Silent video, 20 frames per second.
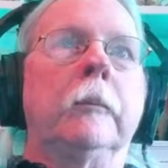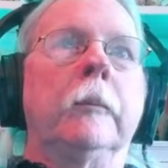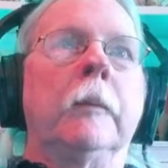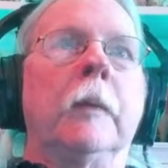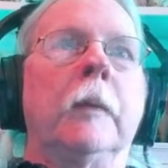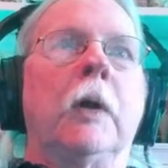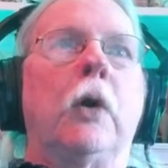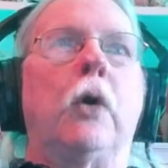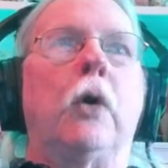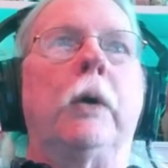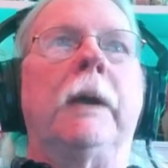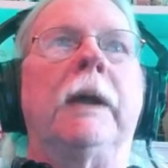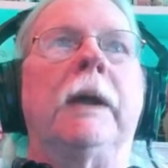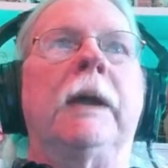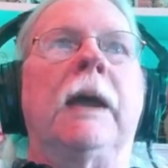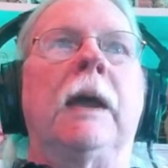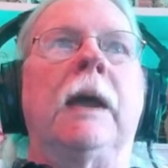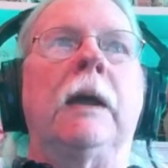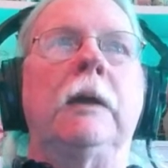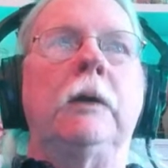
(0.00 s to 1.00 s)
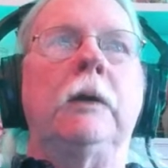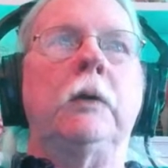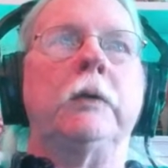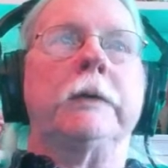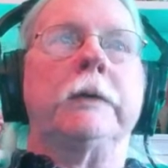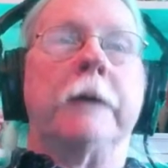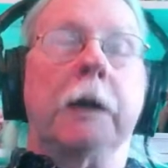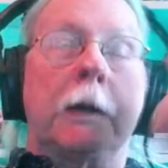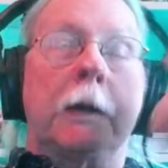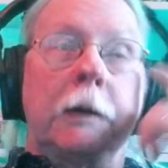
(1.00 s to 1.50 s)
Oh, and I can't use
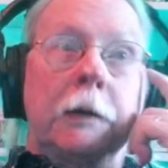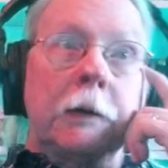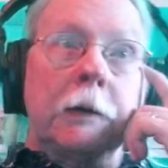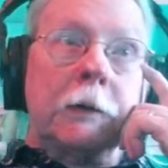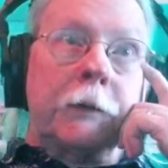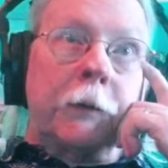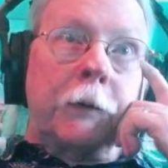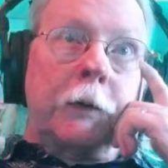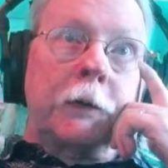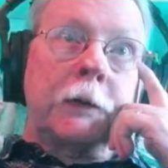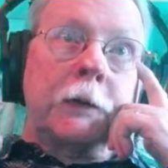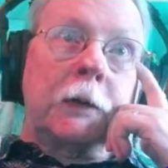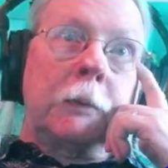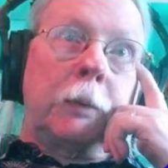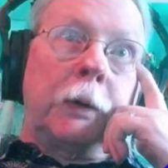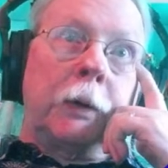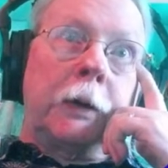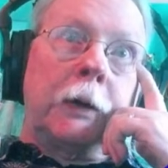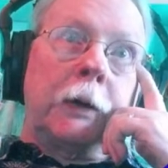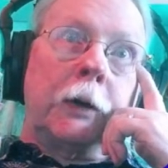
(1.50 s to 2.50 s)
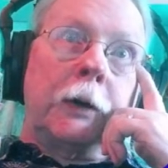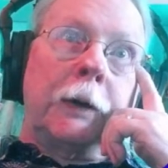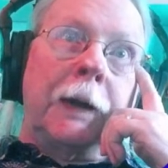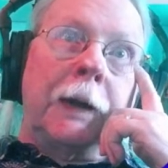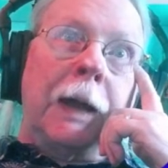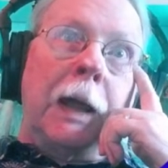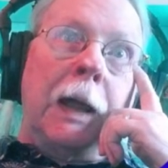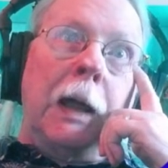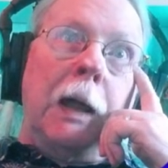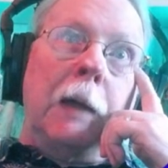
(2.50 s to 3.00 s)
that in this version of Blender.
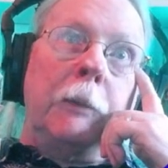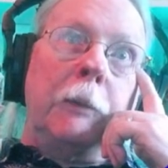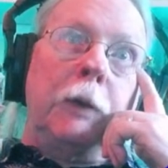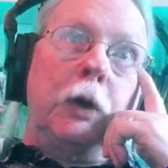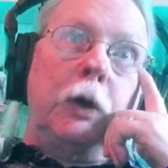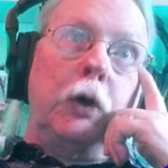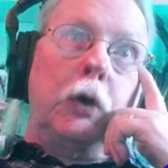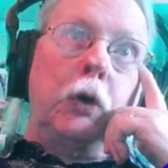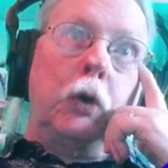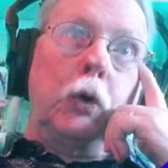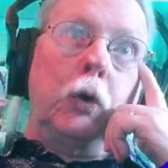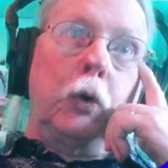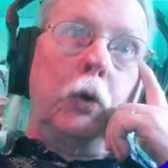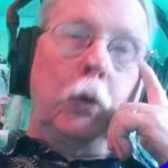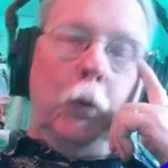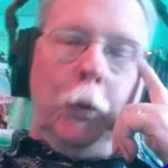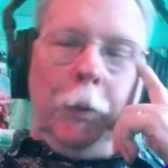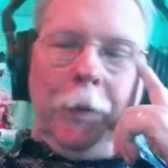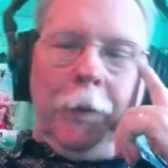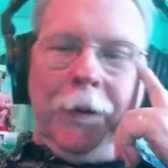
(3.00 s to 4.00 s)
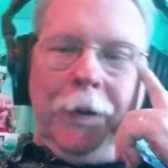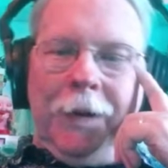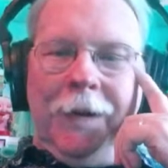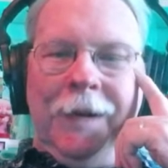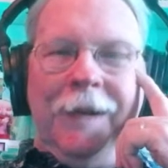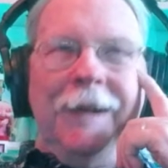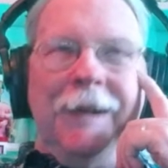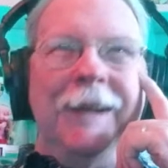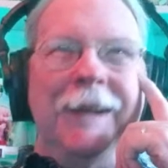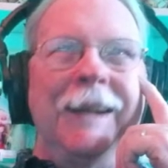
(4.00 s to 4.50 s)
Damn you!
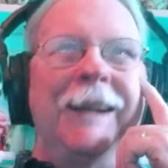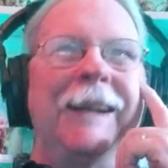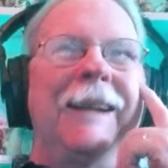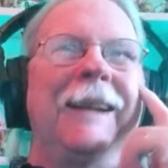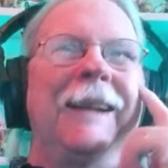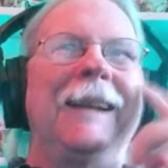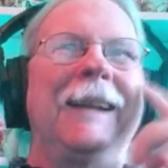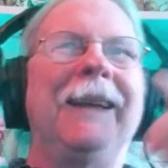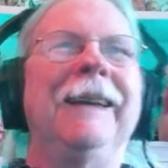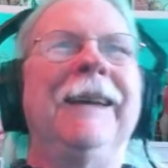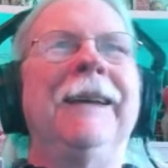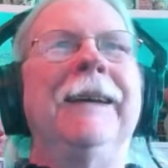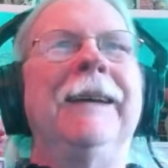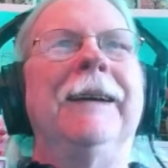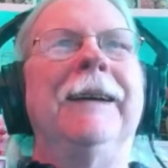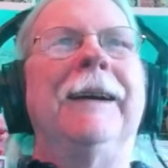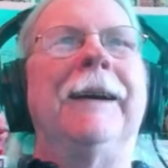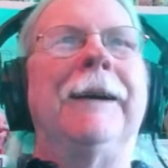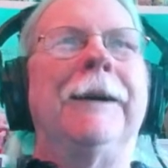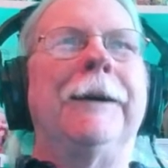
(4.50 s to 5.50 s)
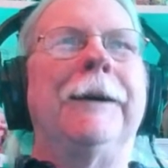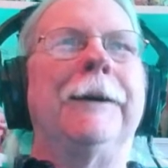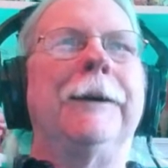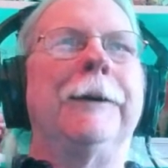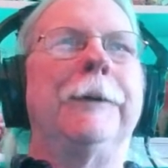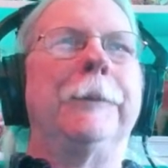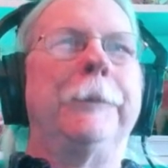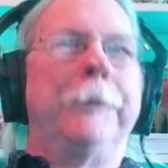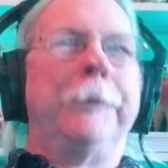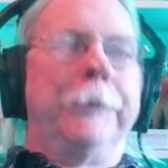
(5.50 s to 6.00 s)

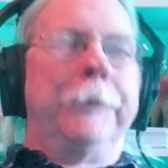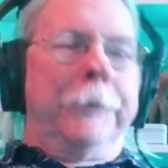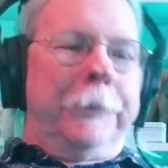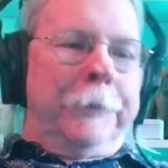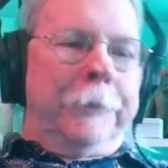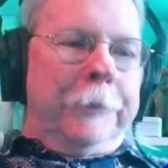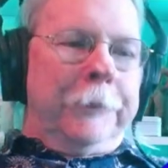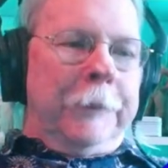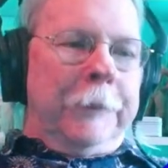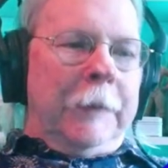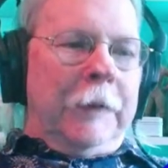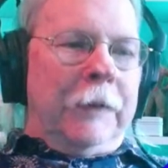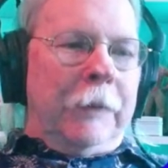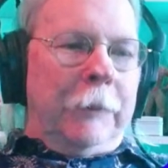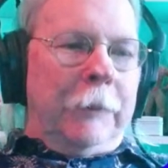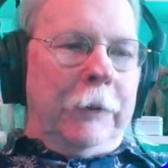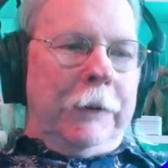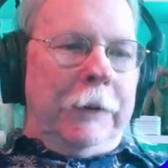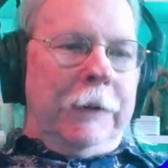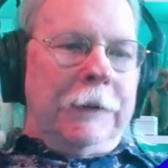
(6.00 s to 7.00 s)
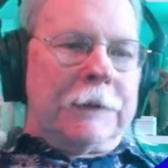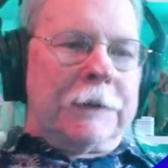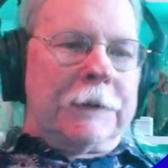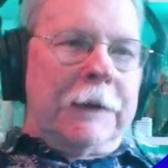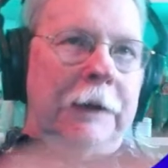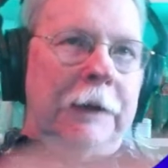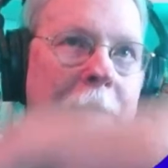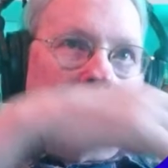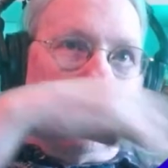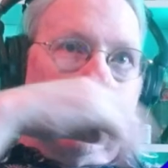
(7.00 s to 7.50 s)
So I'm going to hit
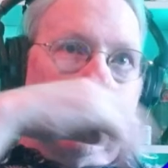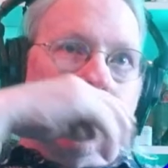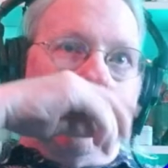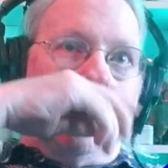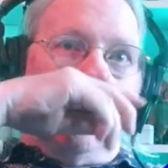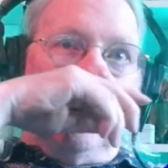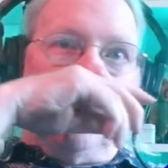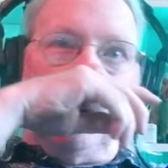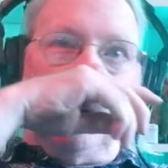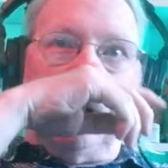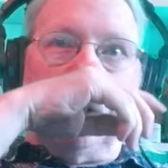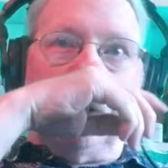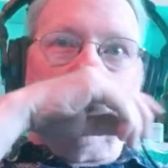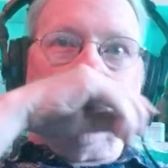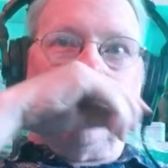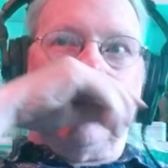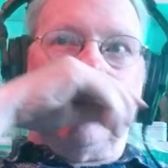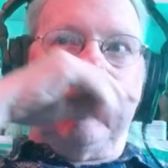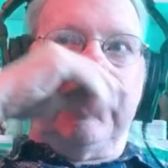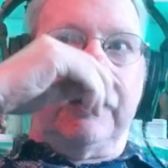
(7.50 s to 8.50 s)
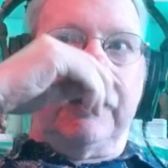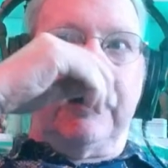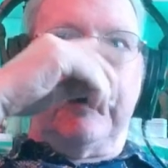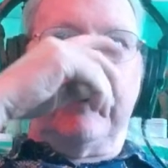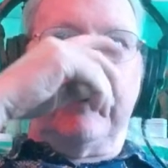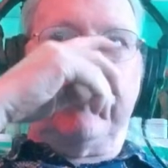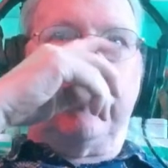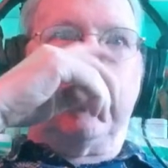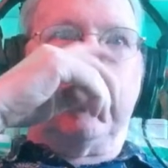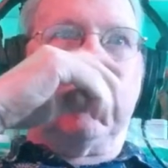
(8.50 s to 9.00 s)
save. We're going to open up
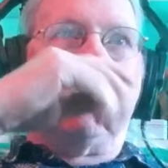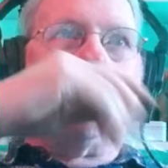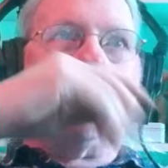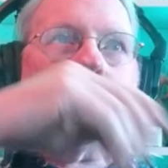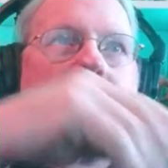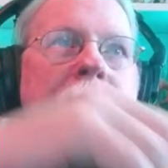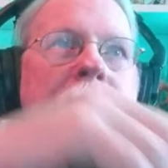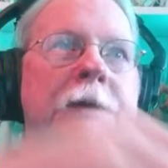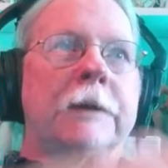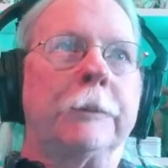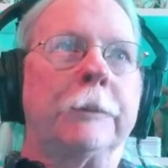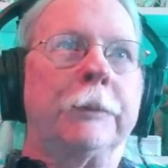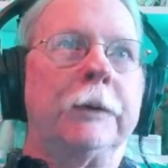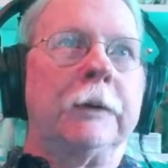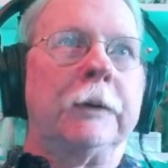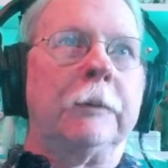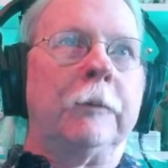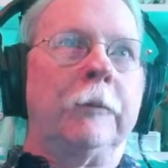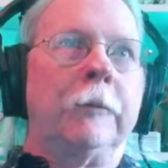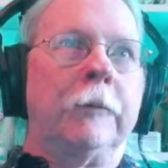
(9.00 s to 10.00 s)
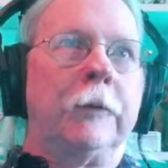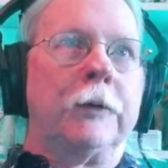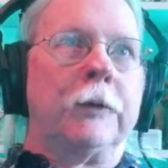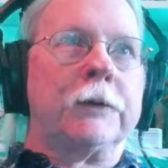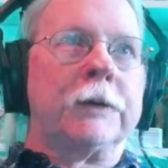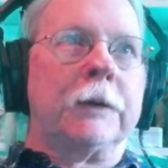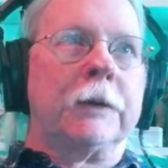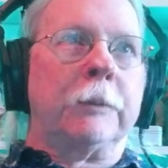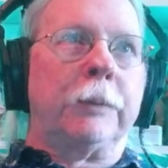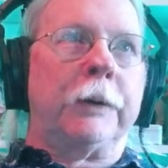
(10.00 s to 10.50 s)
the 4 point something
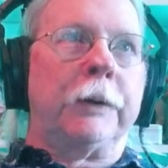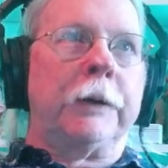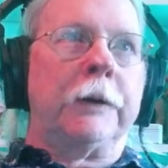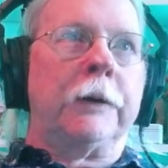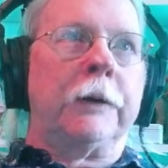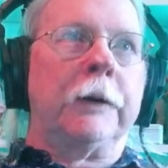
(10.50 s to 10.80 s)
version of Blender,